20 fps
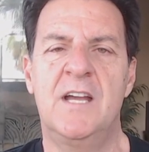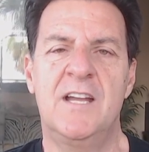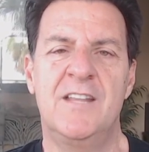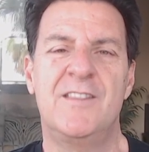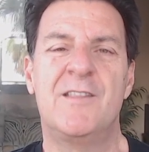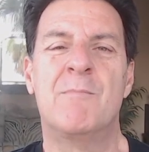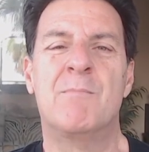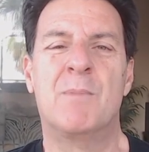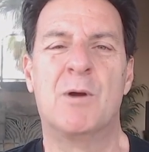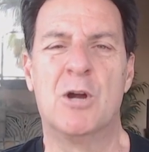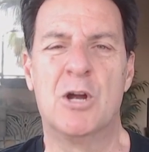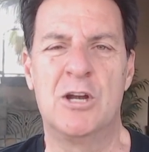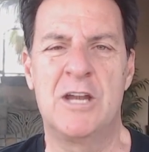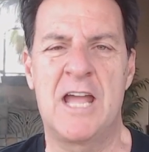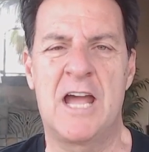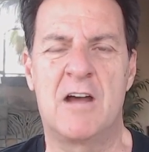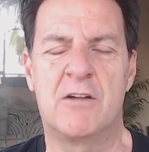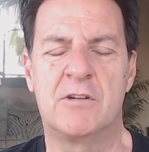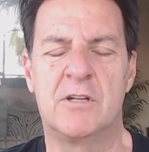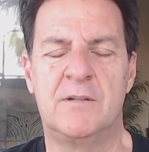the
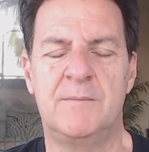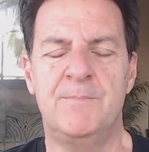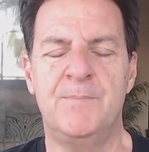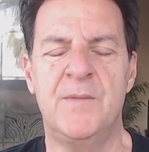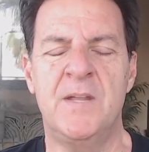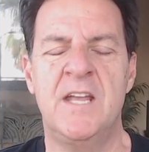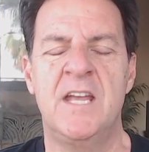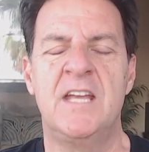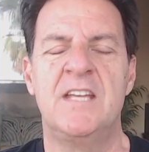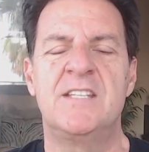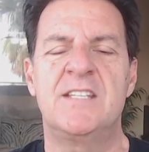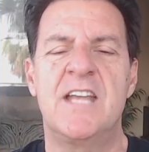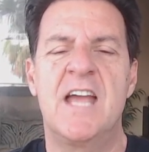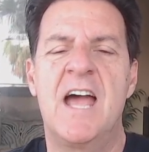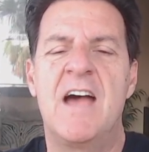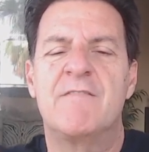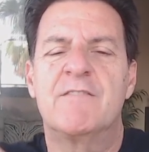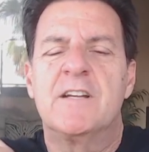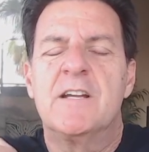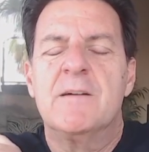burnout is to
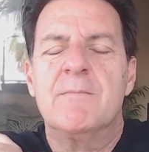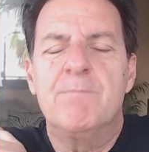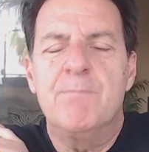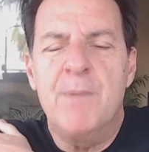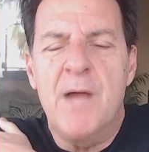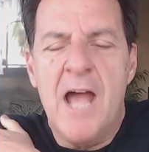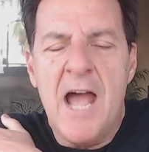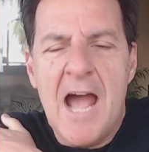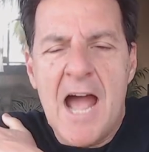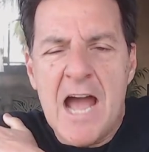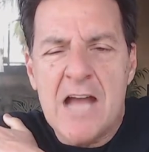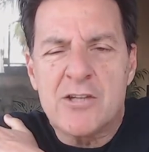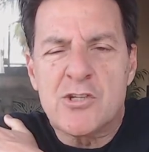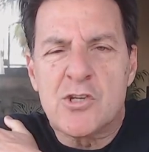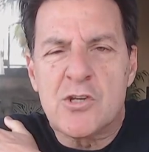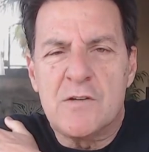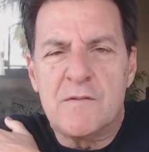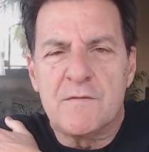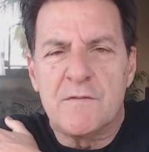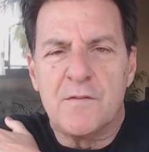have
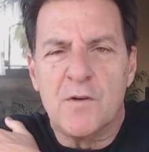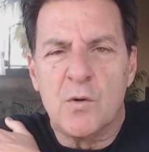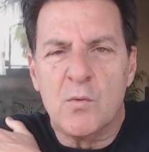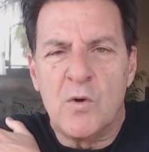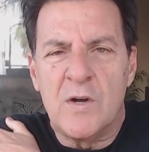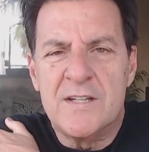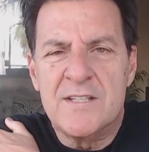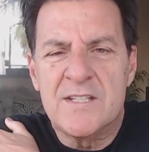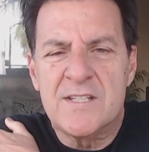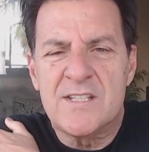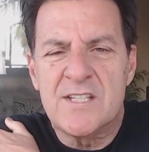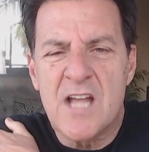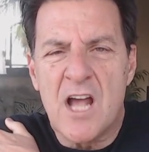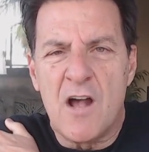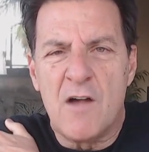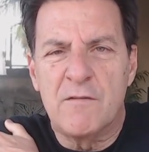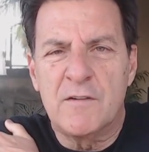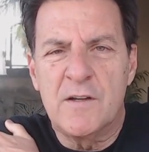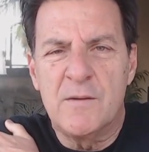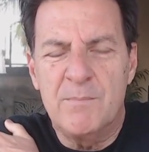compassion for
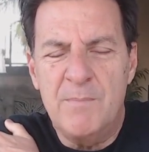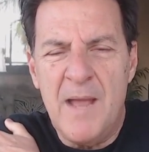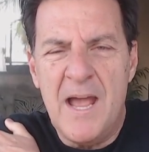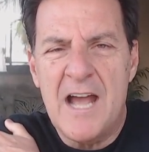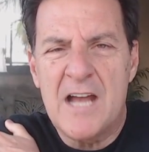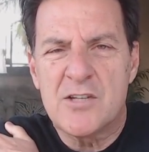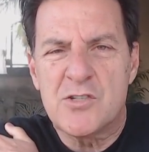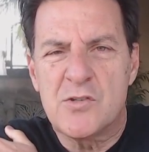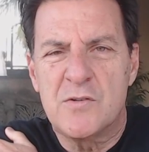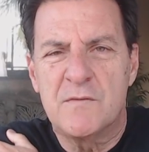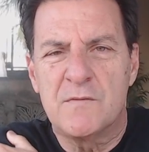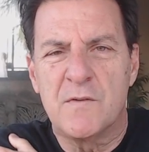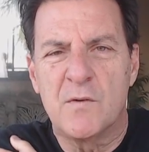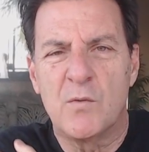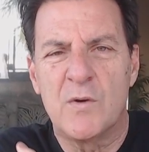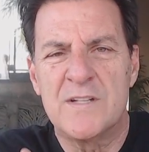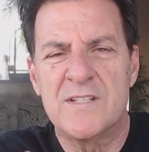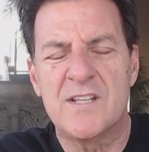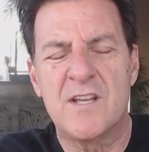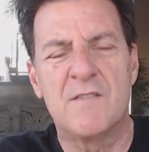oneself, compassion for
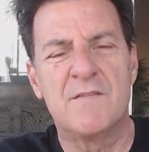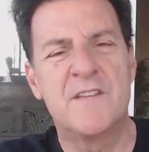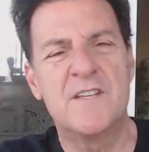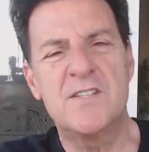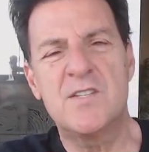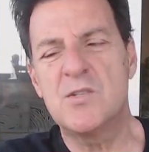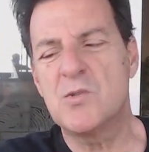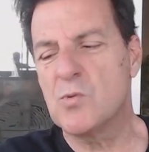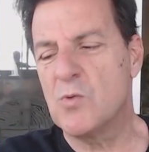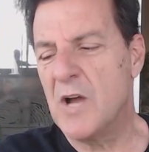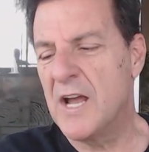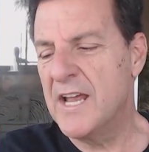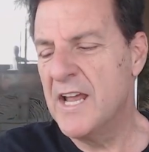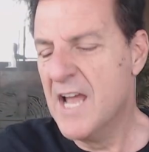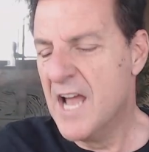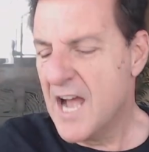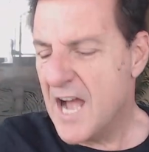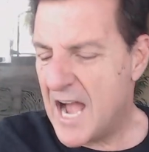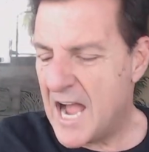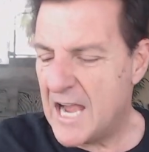oneself. This is why
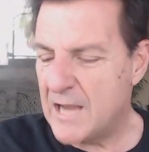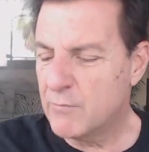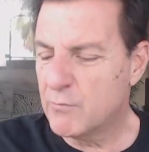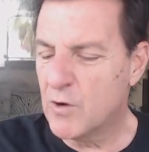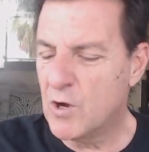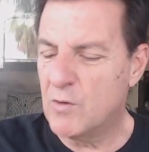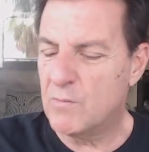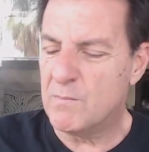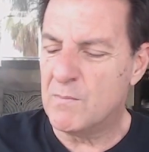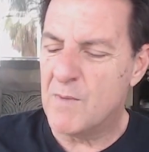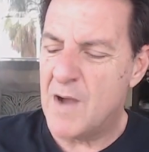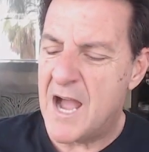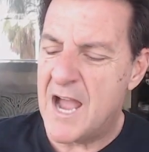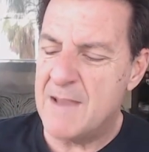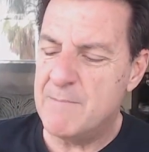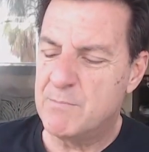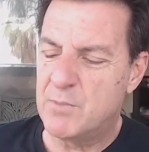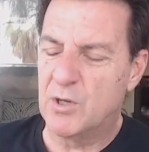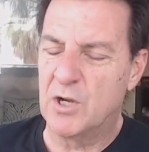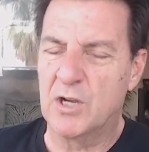I wrote
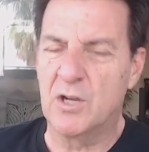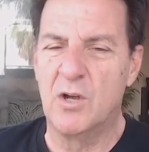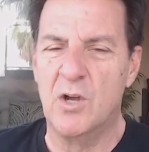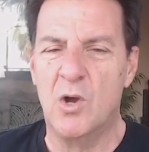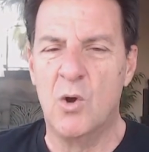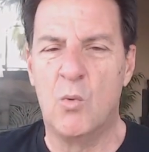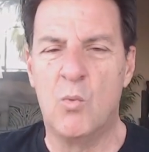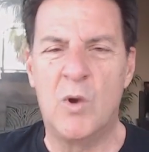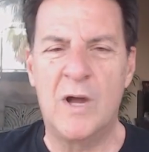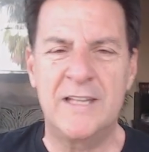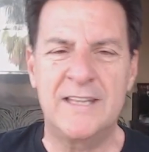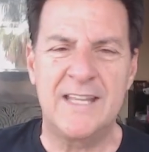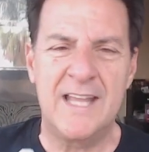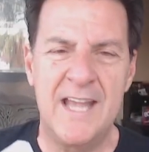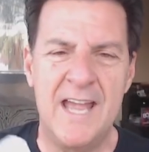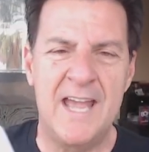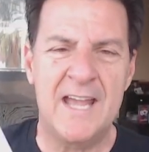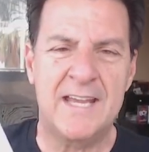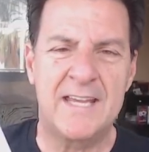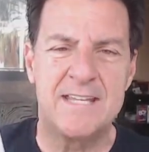my book, What the
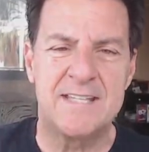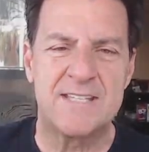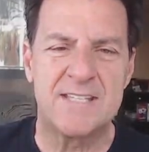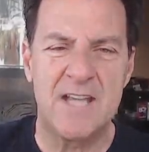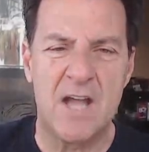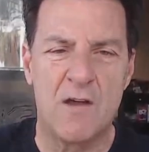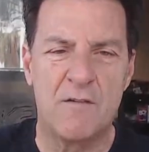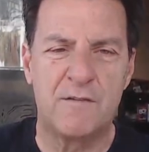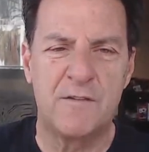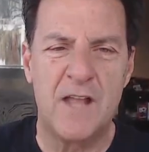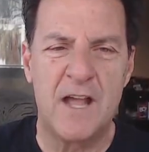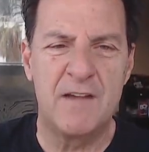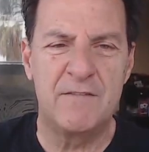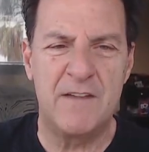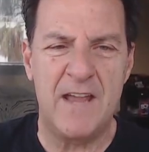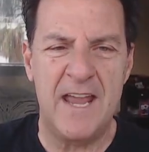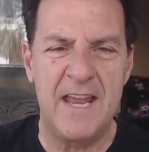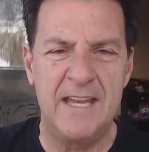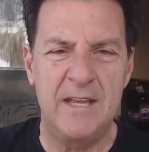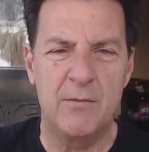Heck is
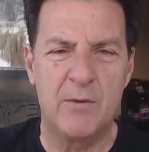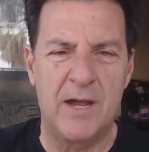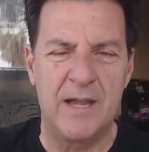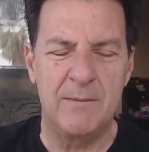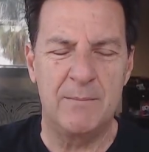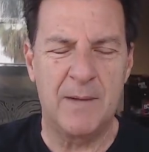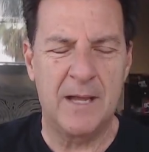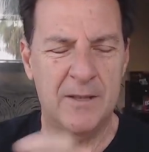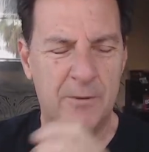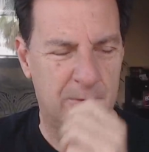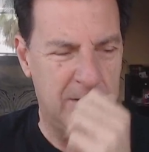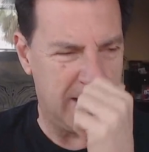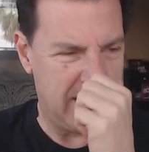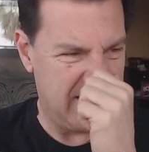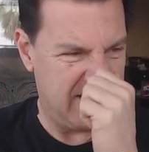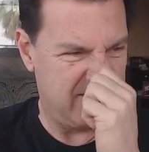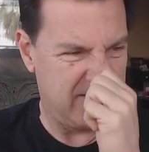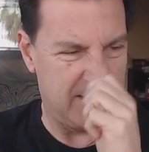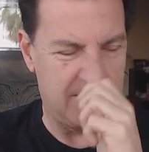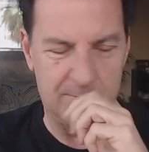Self-Love Anyway? By the way, I
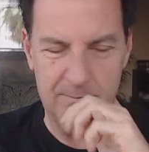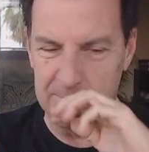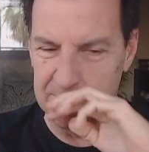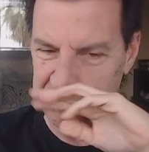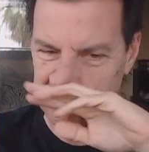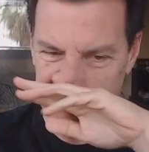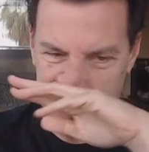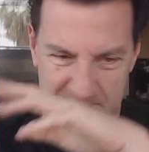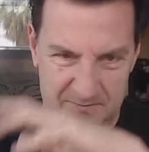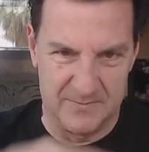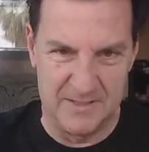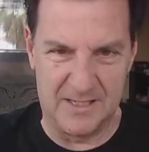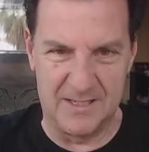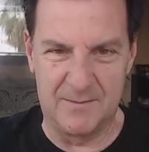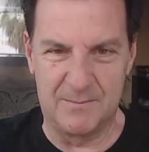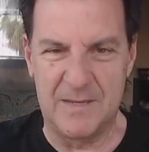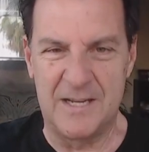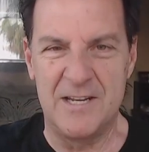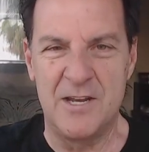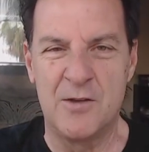have a,
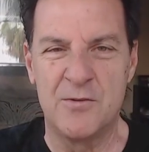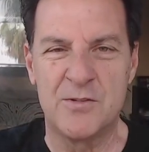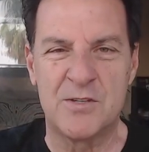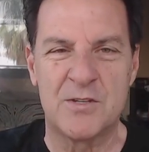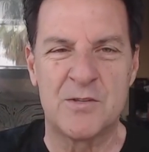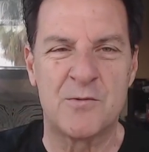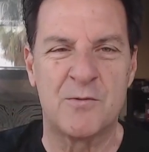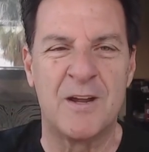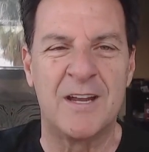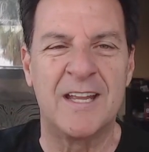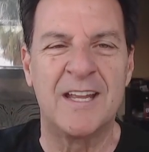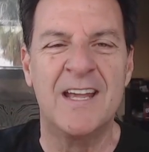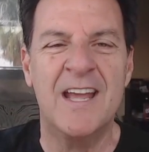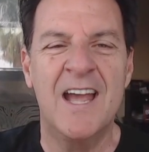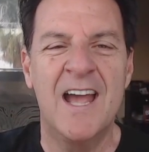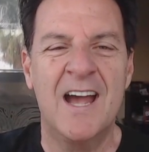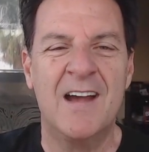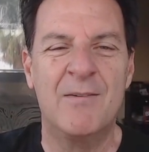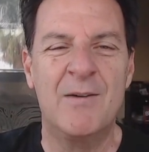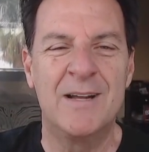my nose is running.
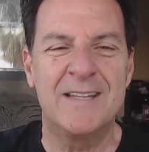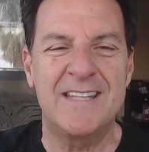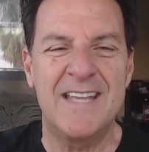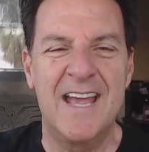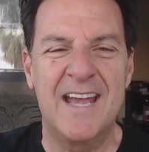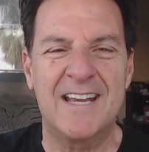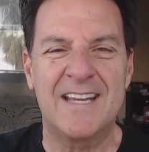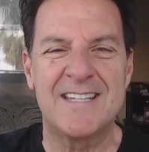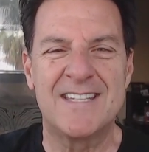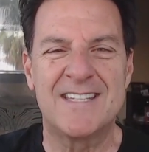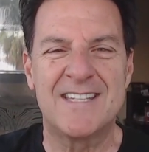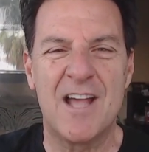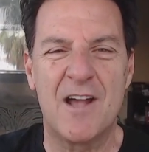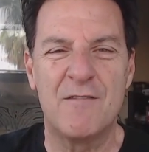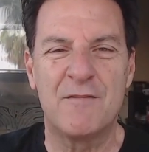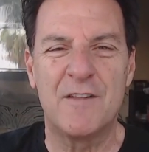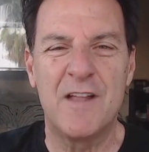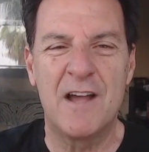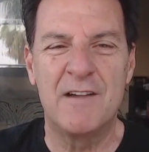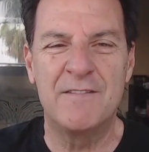What the heck is
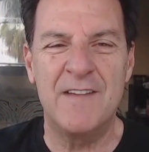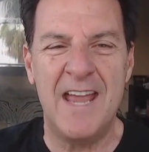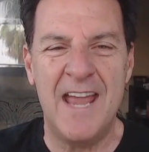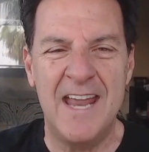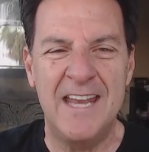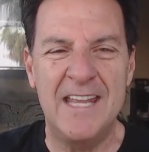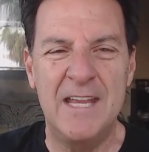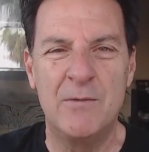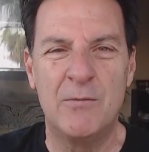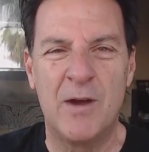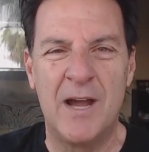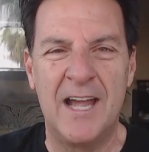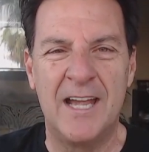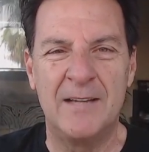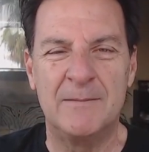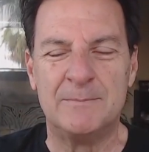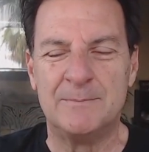self-love anyway?